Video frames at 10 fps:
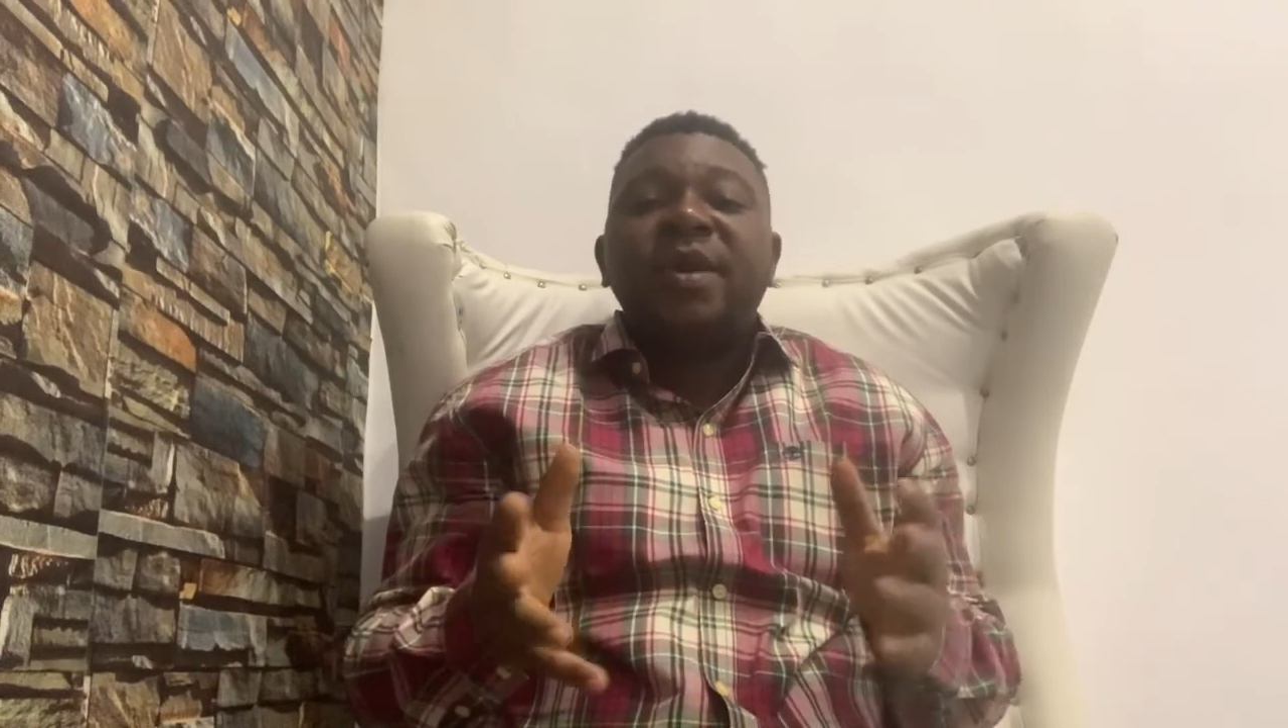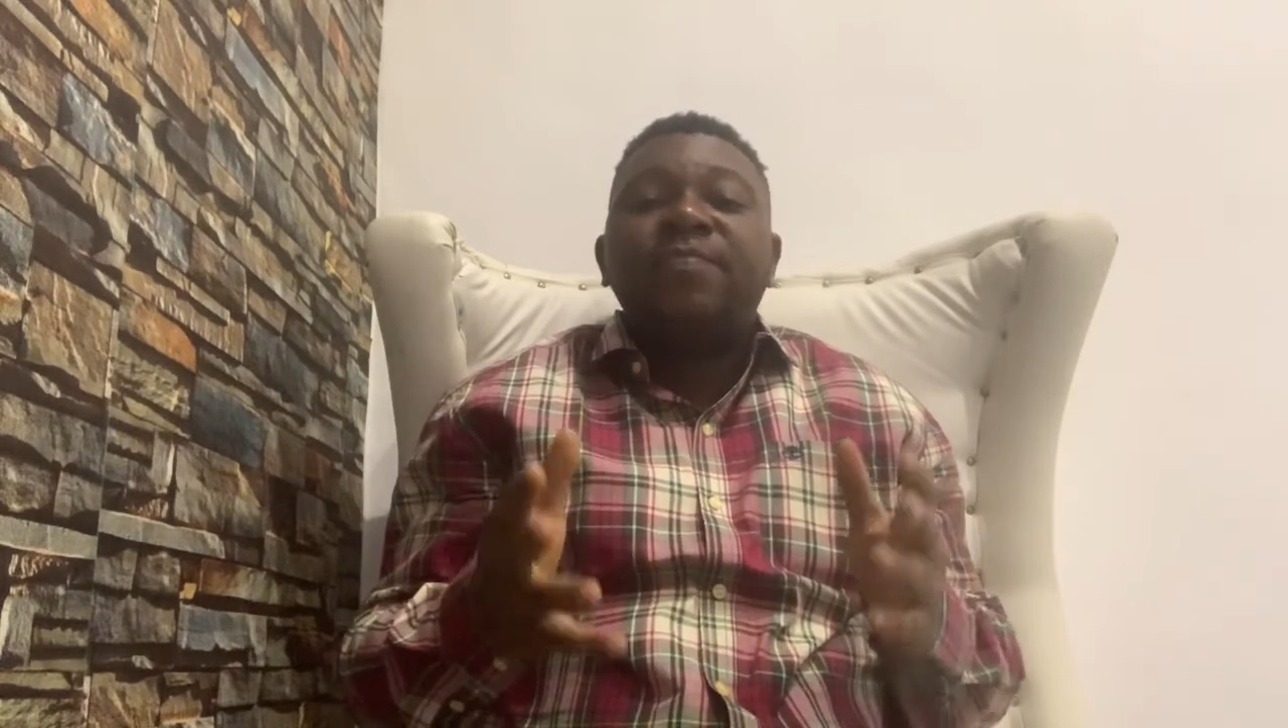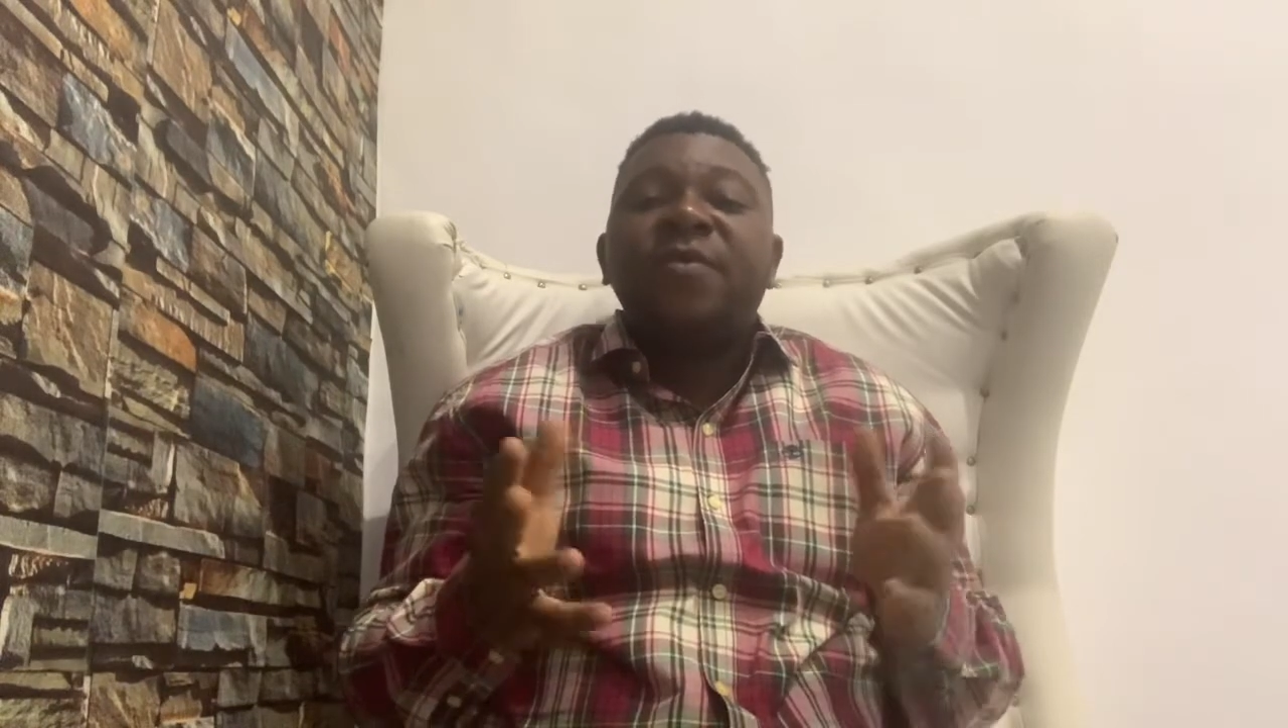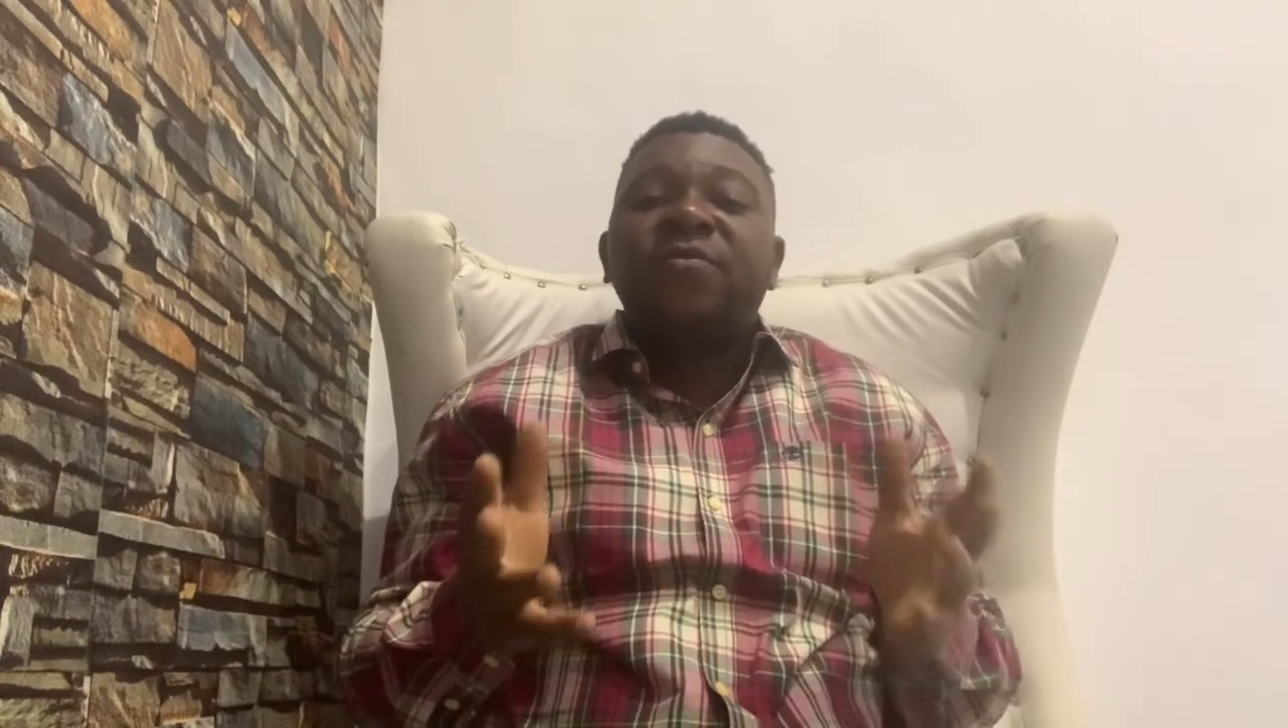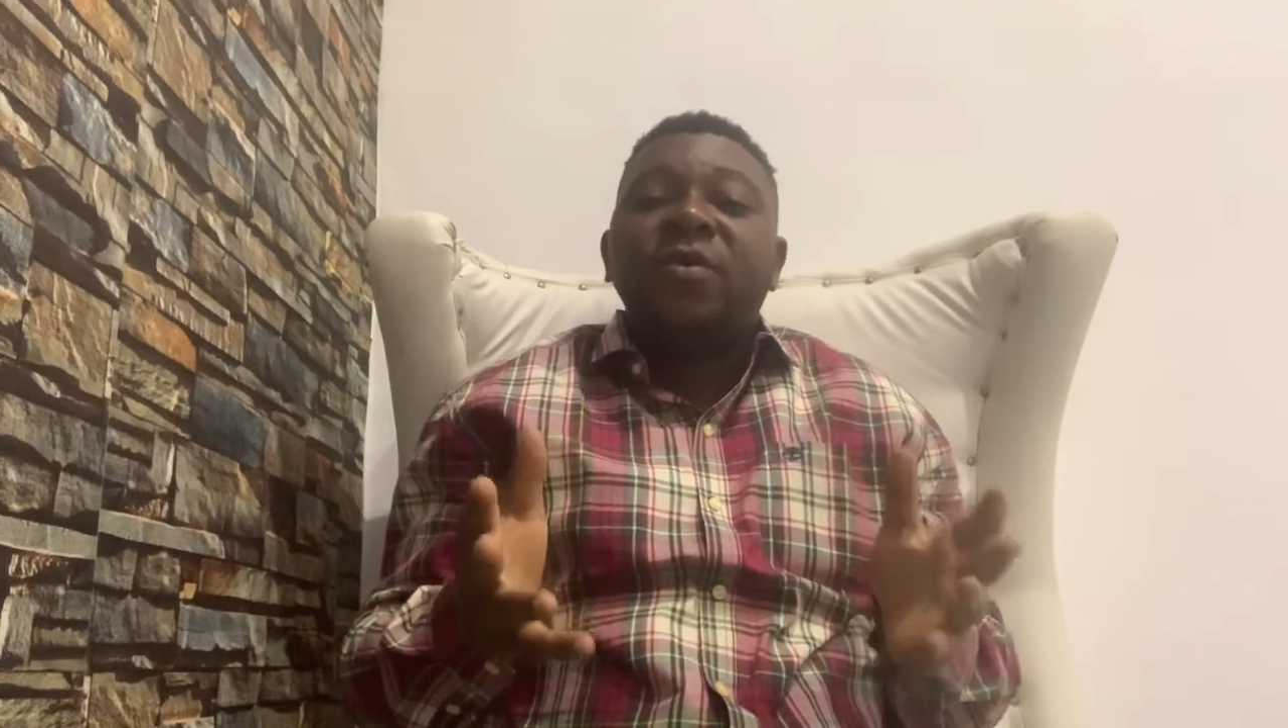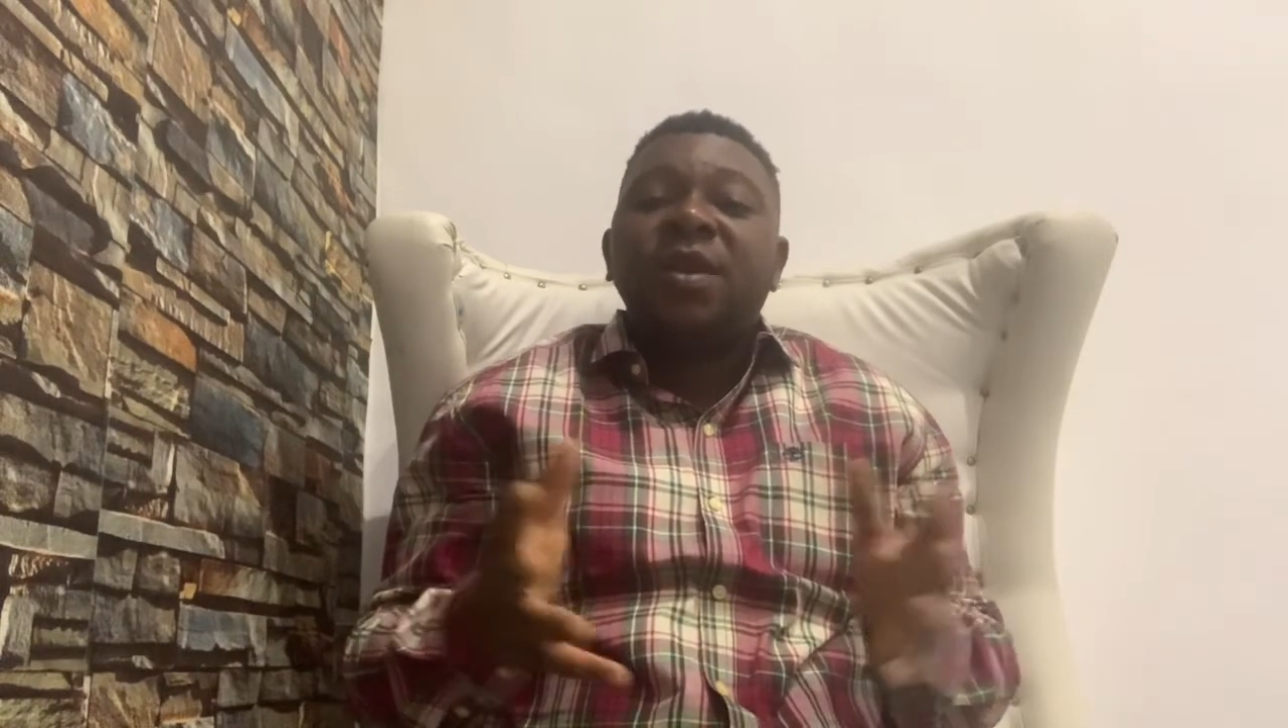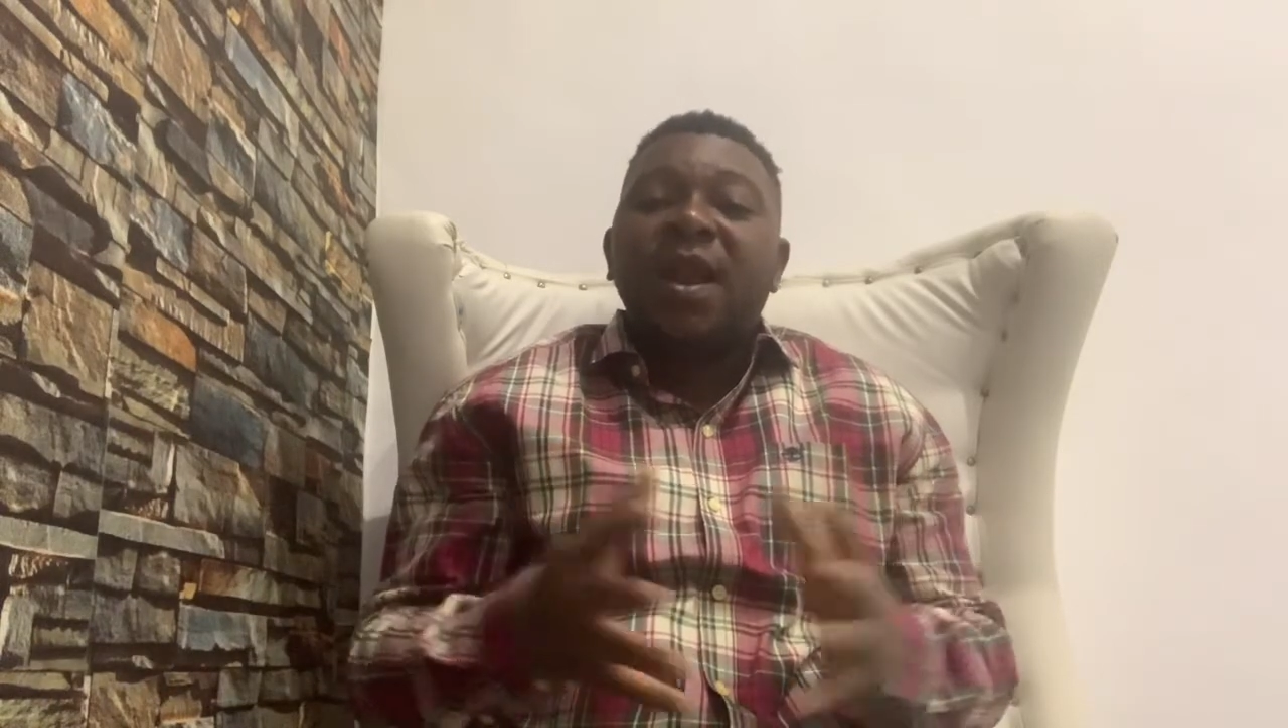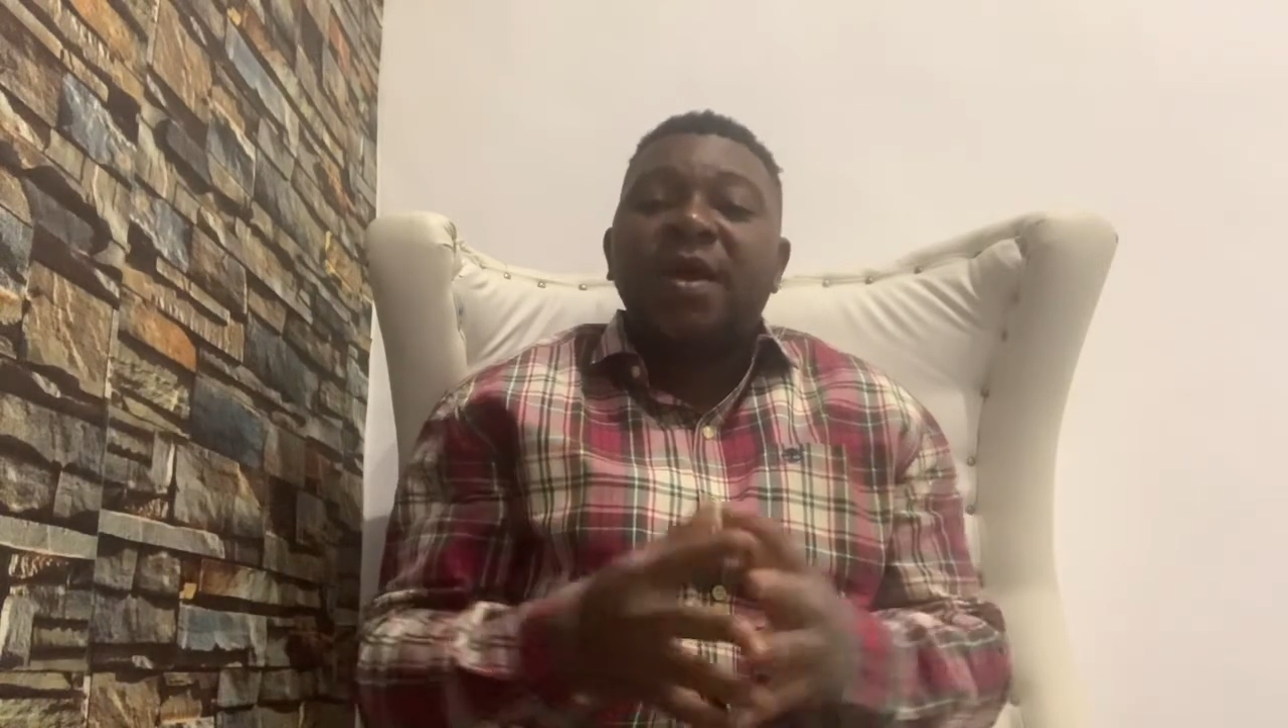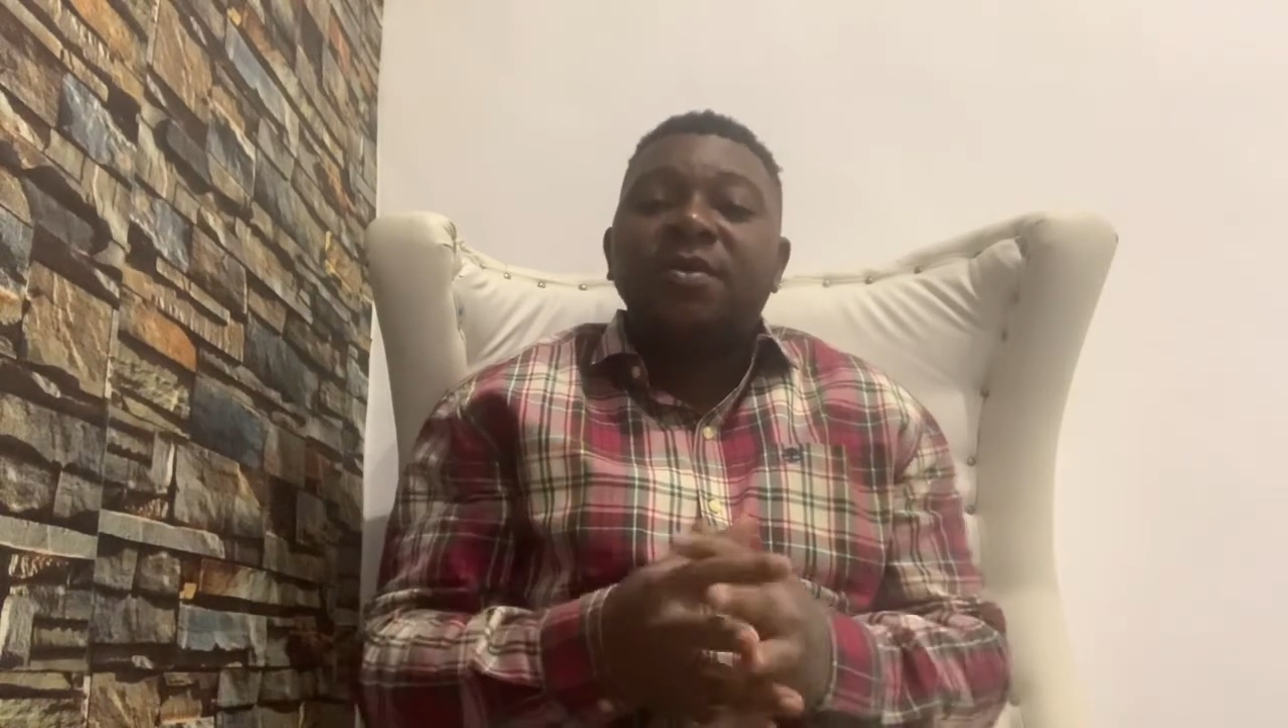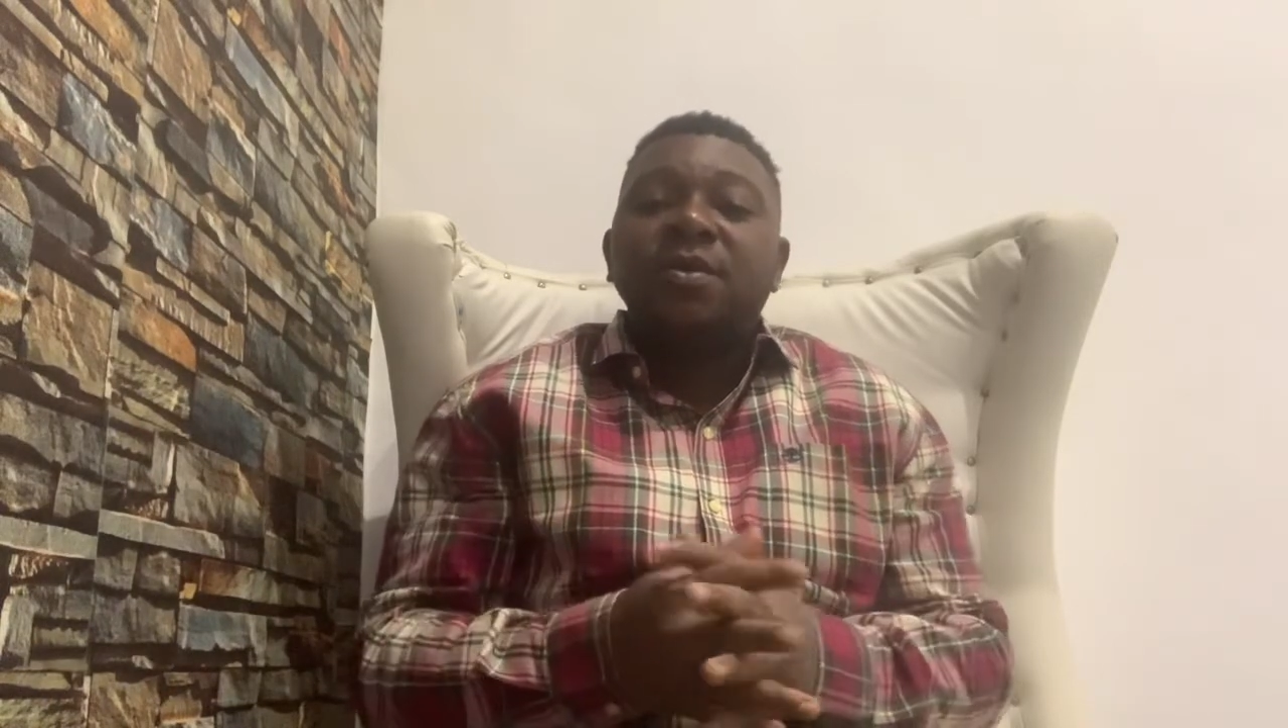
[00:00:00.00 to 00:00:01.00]
is performed
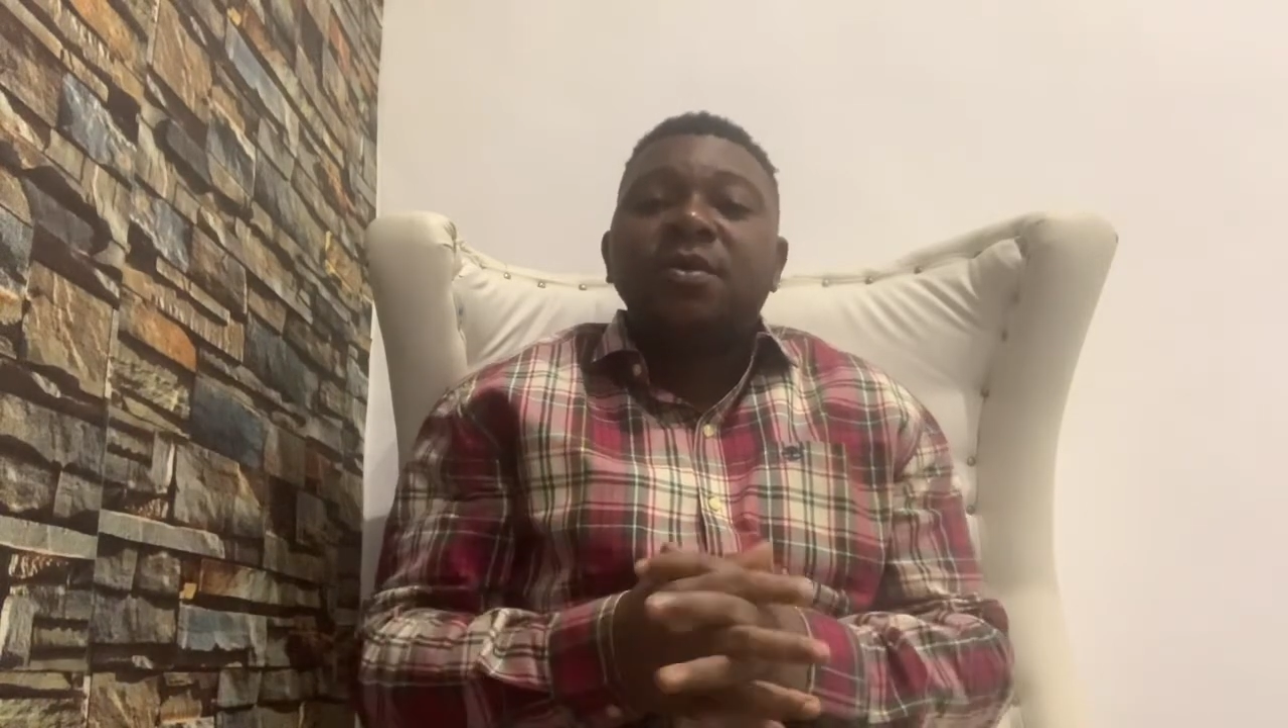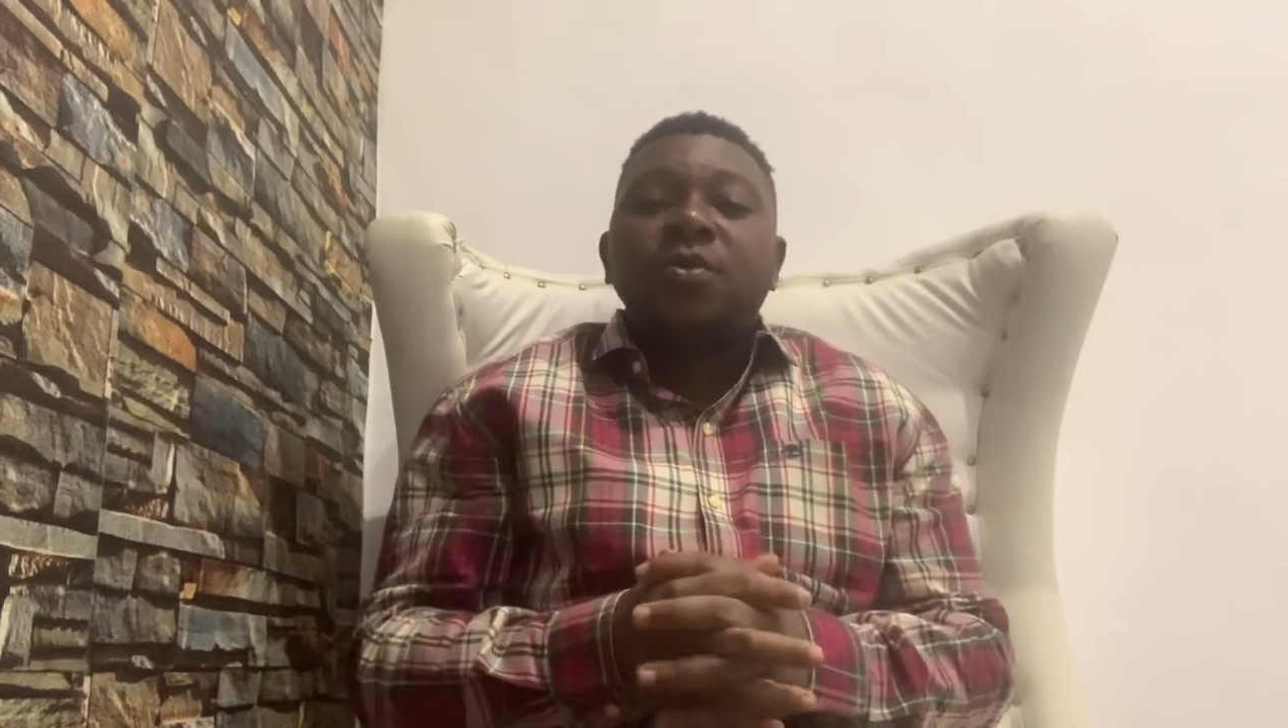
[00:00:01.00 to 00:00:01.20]
last